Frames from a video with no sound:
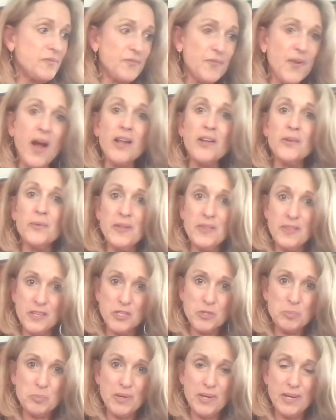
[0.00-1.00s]
following
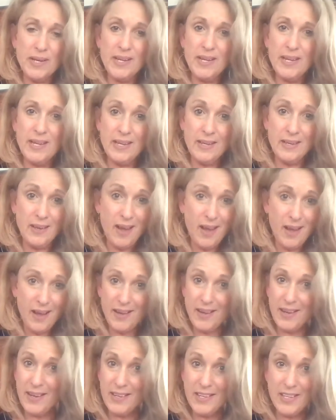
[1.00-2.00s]
this book and
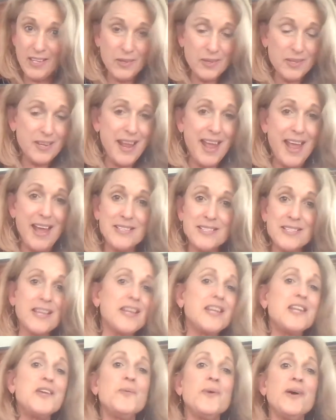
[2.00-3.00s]
you can ask
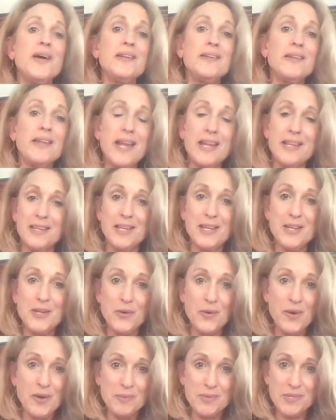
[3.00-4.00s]
anyone lately
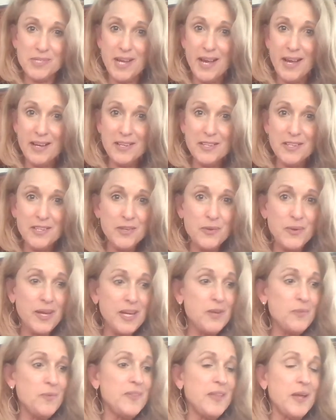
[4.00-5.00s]
who I've been talking to,
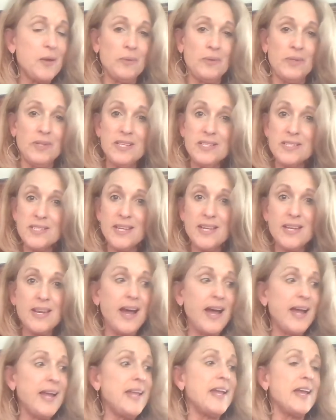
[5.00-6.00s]
anyone that will listen,
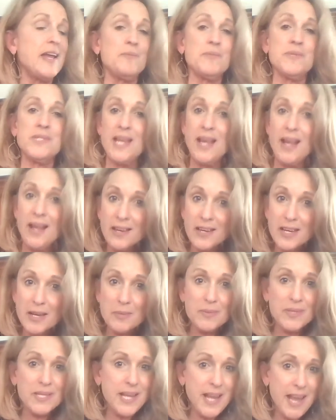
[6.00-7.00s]
I am telling
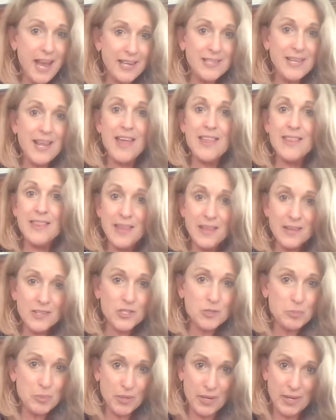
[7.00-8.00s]
them get
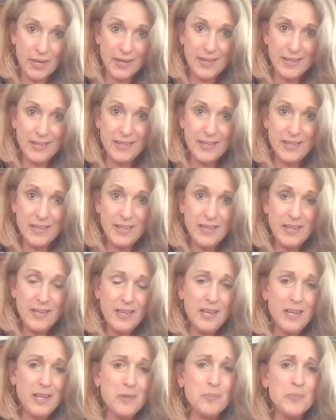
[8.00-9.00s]
this book
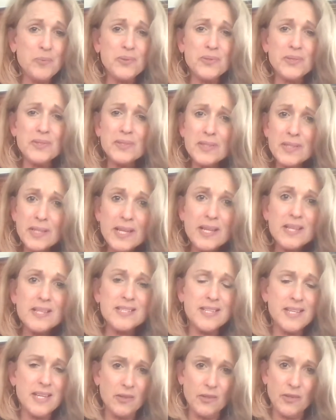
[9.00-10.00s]
and
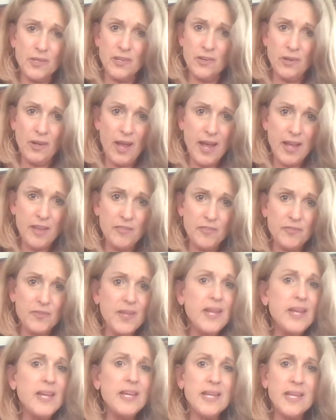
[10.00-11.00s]
please heal your life,
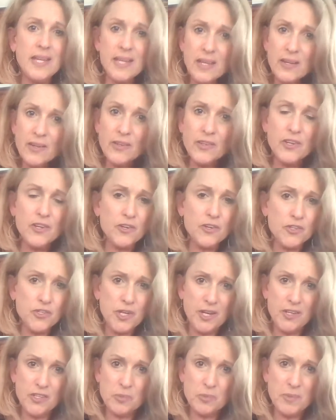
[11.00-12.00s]
heal your
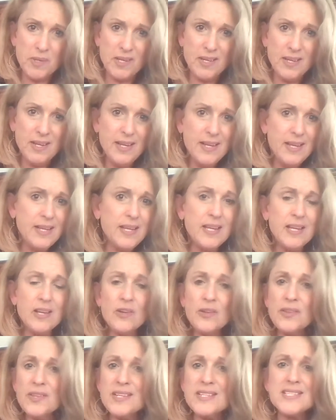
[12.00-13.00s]
judgment,
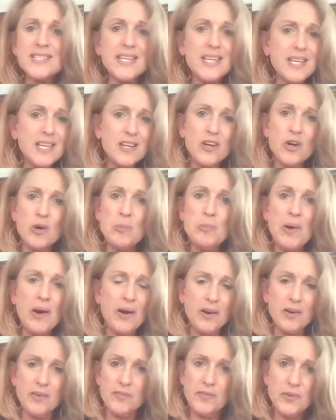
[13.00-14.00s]
heal this ego
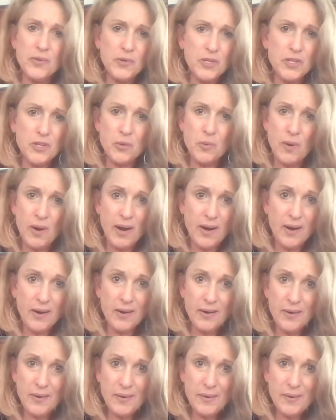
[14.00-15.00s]
part of who you
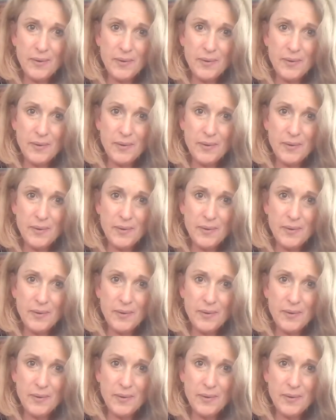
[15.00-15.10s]
are,